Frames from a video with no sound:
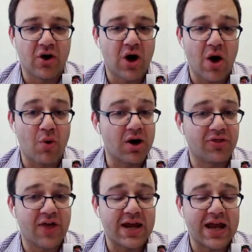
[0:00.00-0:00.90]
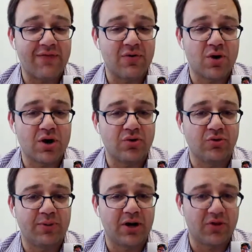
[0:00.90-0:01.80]
So I want to thank
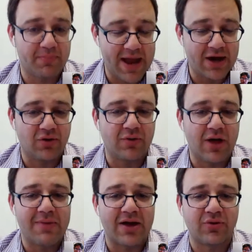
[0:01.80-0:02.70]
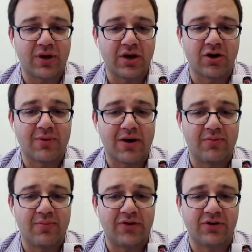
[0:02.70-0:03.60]
everyone who's been on the panel, Mathew
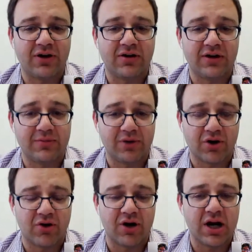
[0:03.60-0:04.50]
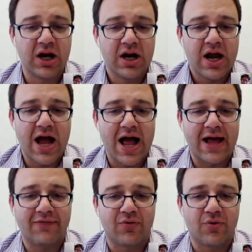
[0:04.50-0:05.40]
Ingram, Ira Basen, and Tim Currie,
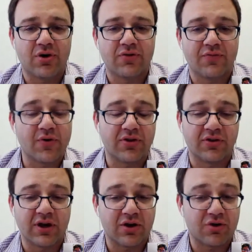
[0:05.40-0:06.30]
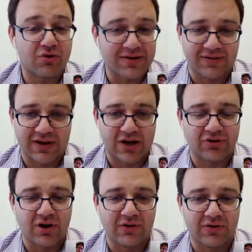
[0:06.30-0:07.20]
for this great
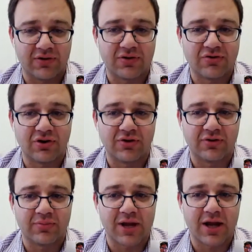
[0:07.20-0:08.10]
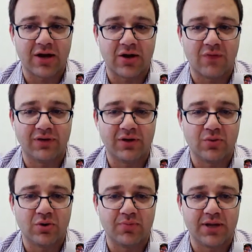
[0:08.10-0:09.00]
discussion on citizen journalism, and
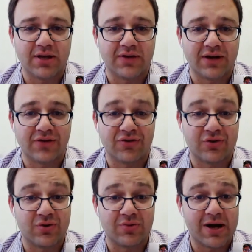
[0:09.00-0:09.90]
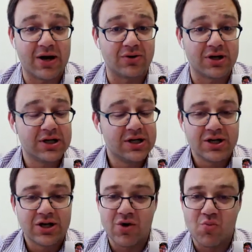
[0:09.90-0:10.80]
hopefully we'll be in touch soon about
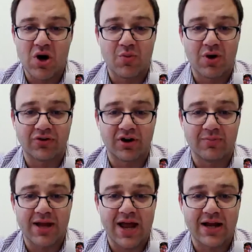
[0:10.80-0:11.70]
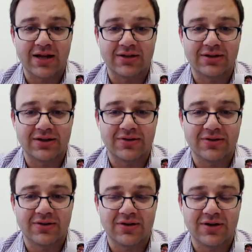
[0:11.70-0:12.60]
where it's going to be heading
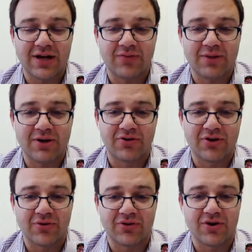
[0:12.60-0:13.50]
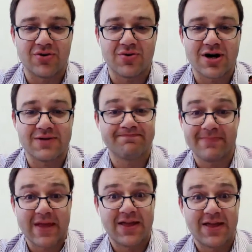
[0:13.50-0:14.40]
in the next bit or so.
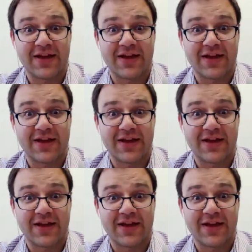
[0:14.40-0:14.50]
So